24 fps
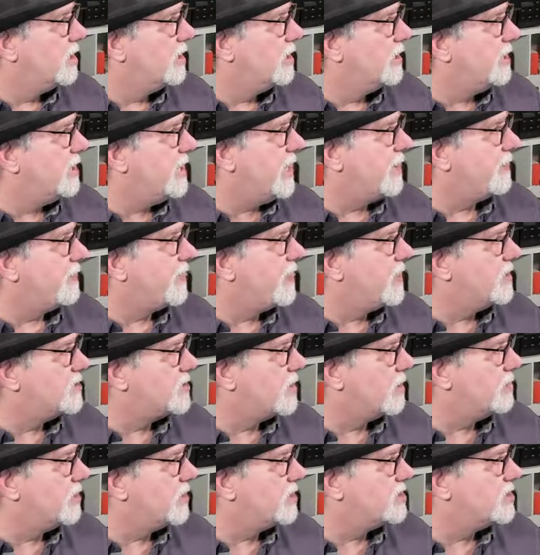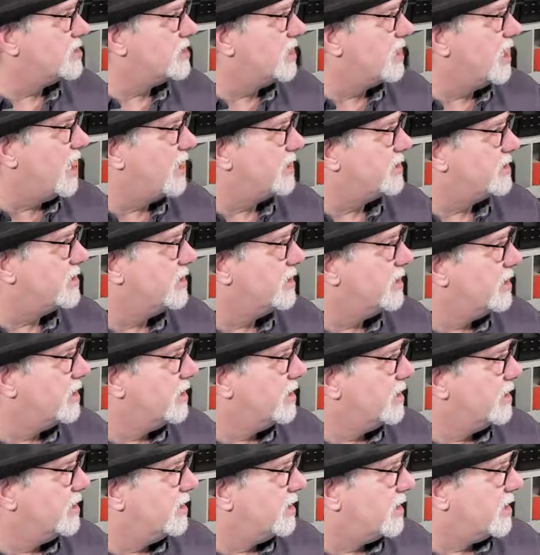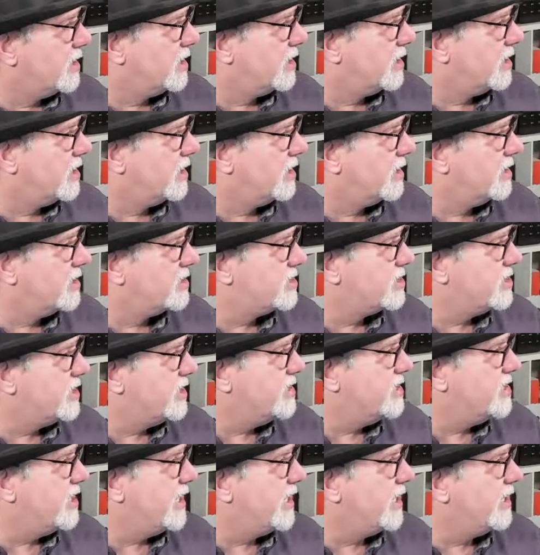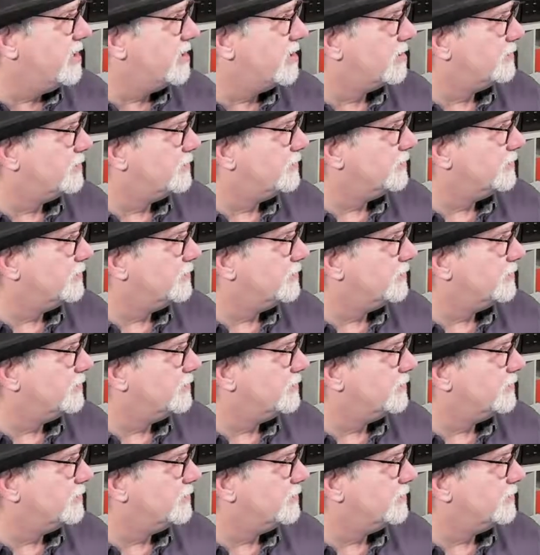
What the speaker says: yeah, so I'm going to select, let's see, Daniel.